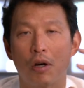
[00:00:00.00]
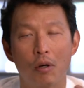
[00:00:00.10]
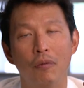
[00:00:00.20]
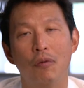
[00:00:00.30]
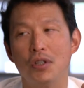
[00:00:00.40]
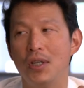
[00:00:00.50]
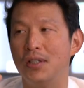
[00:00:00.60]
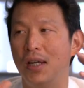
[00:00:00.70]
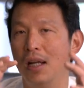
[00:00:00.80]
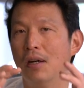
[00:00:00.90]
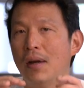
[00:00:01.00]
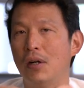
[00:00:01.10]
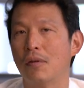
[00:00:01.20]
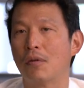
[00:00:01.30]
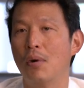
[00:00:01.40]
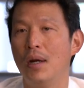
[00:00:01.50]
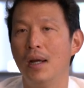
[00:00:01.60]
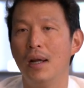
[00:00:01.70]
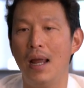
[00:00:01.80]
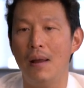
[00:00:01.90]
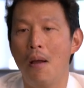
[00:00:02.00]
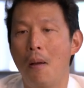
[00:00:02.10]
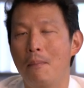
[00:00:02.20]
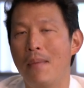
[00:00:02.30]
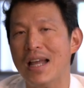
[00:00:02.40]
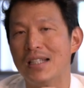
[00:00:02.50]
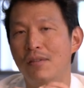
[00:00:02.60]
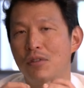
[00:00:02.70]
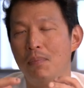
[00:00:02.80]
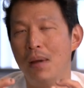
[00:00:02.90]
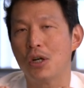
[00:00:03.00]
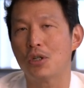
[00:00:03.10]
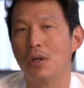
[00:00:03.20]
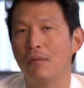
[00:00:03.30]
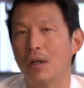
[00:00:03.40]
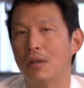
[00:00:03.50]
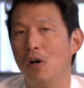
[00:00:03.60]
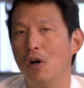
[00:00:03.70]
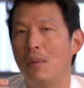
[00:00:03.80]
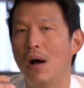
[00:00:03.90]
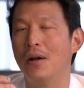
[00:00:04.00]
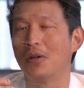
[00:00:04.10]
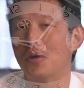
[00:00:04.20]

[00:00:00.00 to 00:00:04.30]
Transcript: Greubel Forsey is the innovator of creating a massive depiction of the globe on